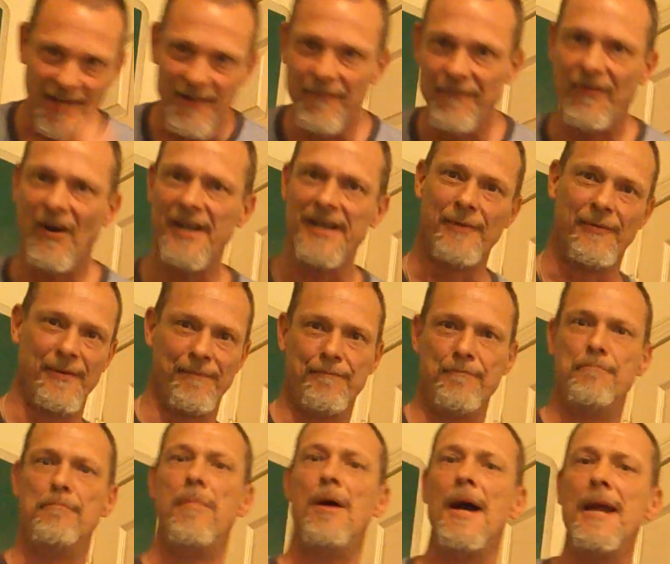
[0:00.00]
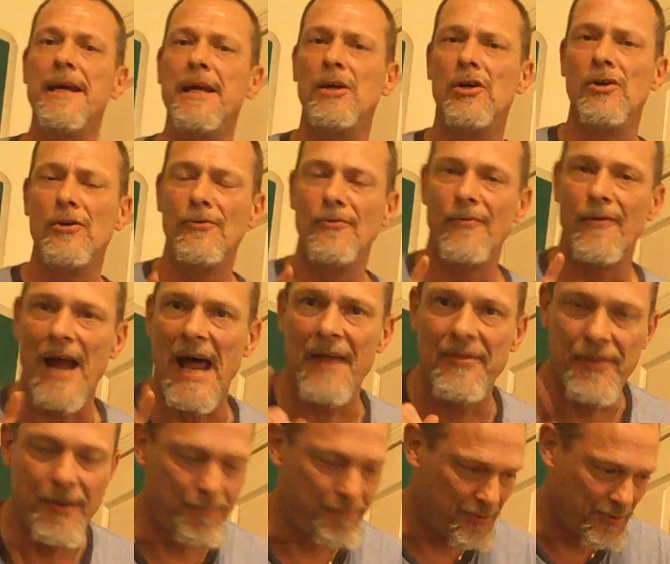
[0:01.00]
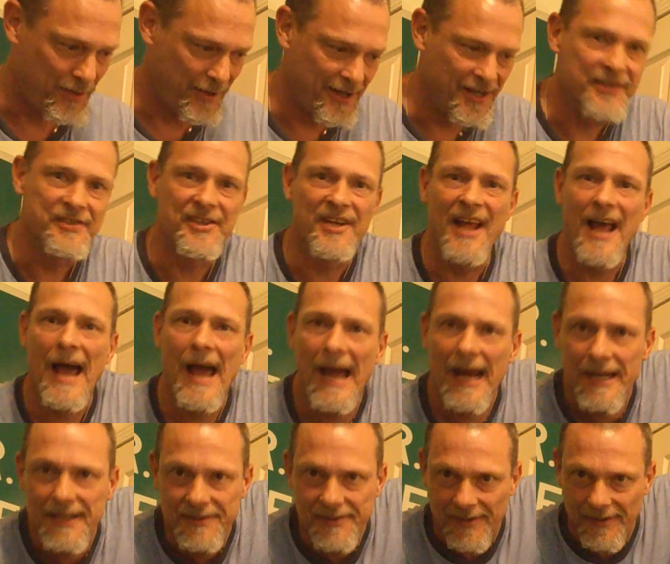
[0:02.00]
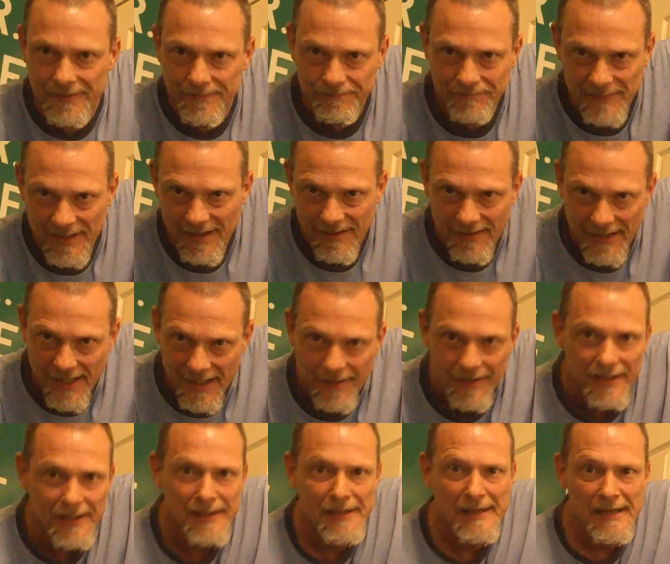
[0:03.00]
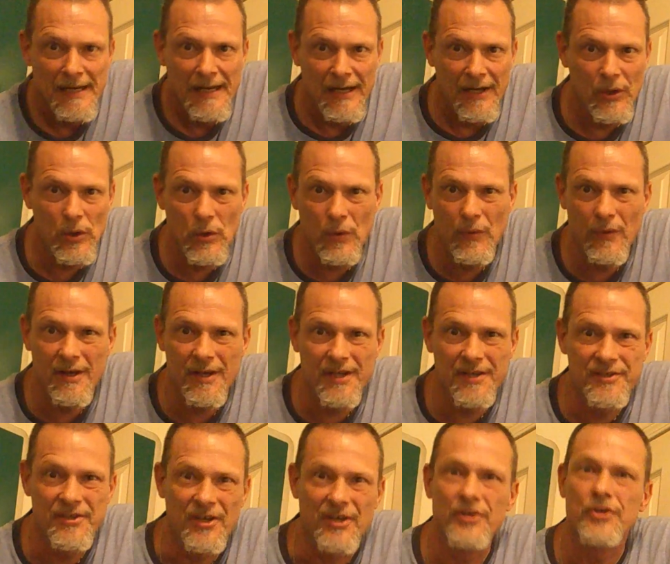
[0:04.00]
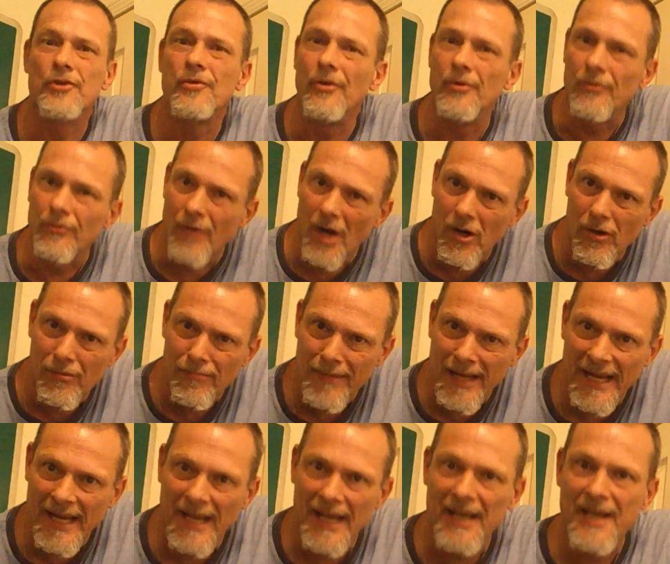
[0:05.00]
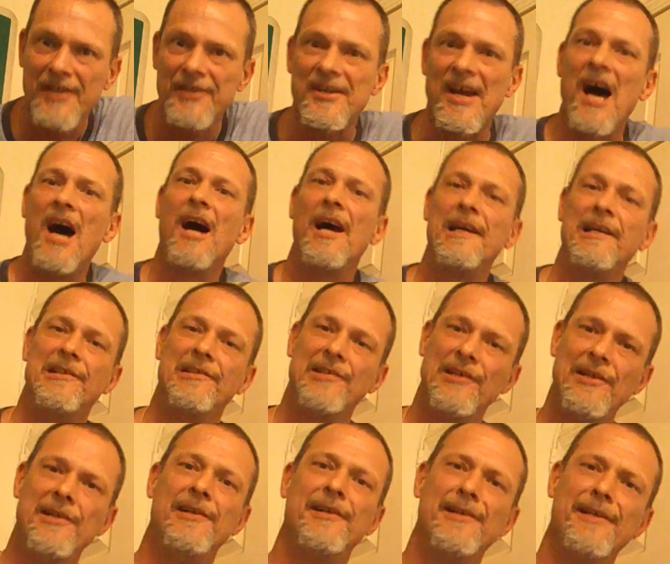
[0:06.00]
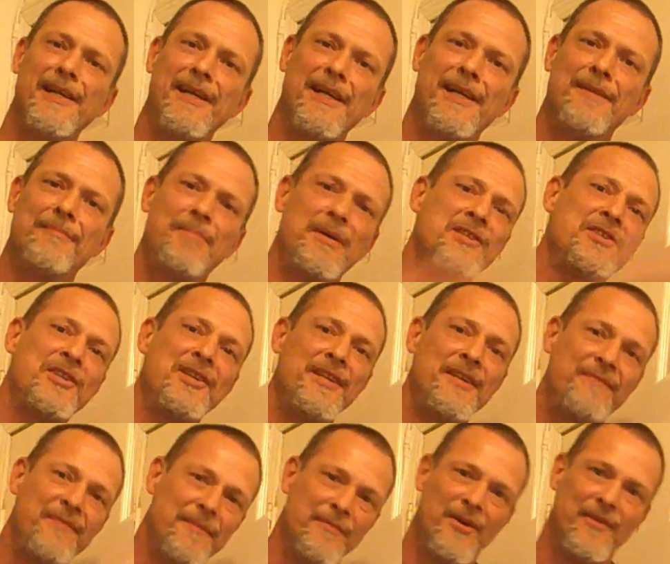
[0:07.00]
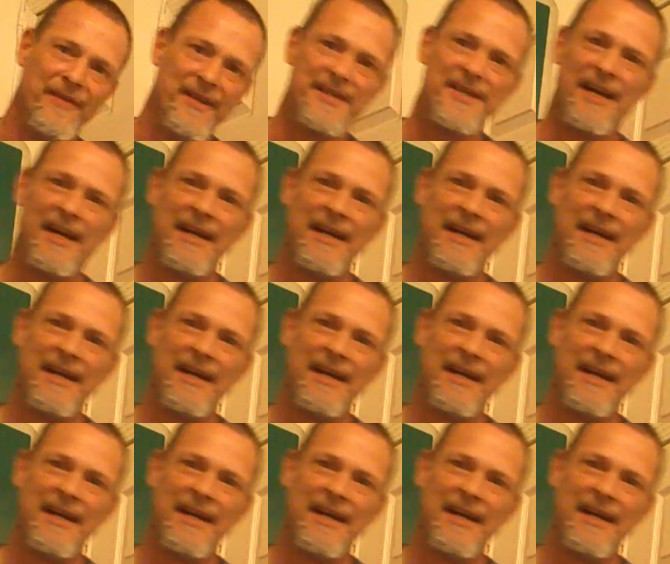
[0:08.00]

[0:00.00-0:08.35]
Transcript: funny one. Michael Rappaport is an actor, all right, who was in True Romance, Higher Learning, a bunch of different movies.